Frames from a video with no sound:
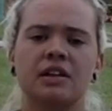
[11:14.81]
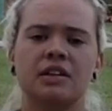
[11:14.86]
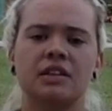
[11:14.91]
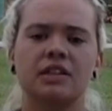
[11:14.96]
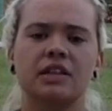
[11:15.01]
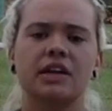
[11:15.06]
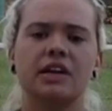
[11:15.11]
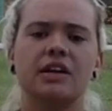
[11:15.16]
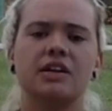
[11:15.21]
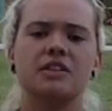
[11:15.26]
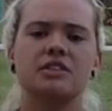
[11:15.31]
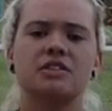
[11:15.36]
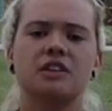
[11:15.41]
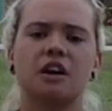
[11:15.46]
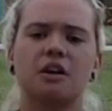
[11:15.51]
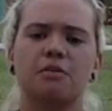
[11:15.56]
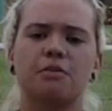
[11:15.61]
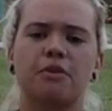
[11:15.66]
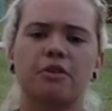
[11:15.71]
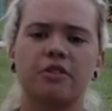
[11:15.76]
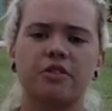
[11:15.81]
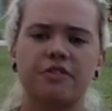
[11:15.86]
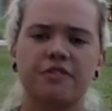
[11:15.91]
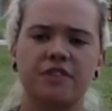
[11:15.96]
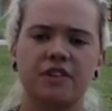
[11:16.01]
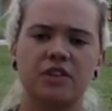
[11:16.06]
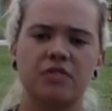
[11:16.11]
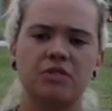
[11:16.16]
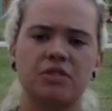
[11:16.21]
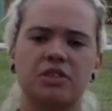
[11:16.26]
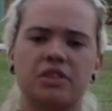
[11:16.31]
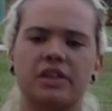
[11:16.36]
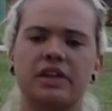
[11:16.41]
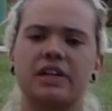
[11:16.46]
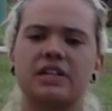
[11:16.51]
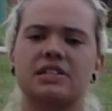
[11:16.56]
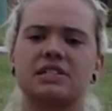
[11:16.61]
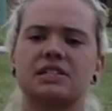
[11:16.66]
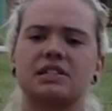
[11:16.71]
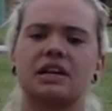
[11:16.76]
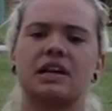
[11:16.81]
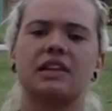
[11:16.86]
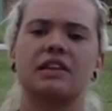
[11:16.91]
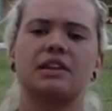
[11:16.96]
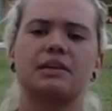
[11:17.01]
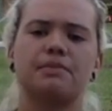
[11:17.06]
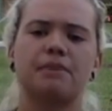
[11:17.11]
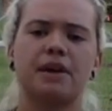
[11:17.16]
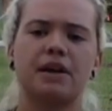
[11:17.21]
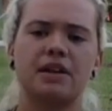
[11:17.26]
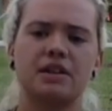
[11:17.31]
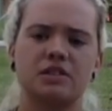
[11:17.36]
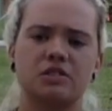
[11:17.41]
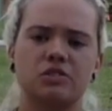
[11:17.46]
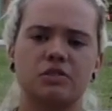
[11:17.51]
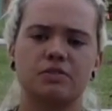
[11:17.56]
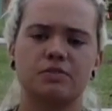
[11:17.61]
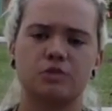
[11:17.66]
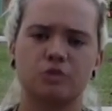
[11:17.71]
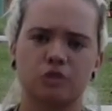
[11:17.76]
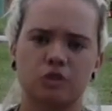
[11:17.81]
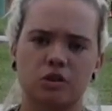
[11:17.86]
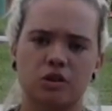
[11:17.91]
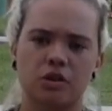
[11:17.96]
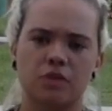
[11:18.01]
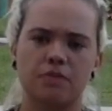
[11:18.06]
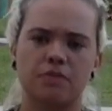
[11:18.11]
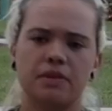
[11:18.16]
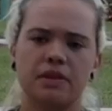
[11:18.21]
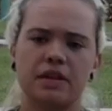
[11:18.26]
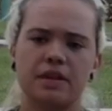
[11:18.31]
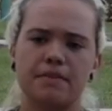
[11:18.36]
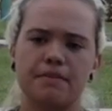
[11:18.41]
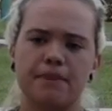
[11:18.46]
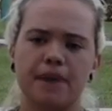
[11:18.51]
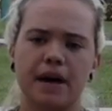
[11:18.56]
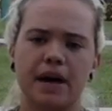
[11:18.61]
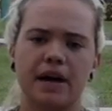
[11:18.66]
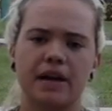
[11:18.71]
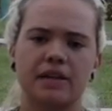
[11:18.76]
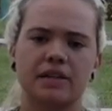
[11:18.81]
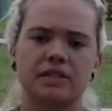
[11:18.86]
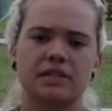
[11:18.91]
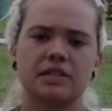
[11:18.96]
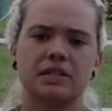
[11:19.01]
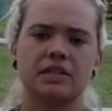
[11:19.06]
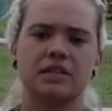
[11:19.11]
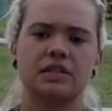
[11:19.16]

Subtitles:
Land on both feet with legs slightly bent to absorb impact.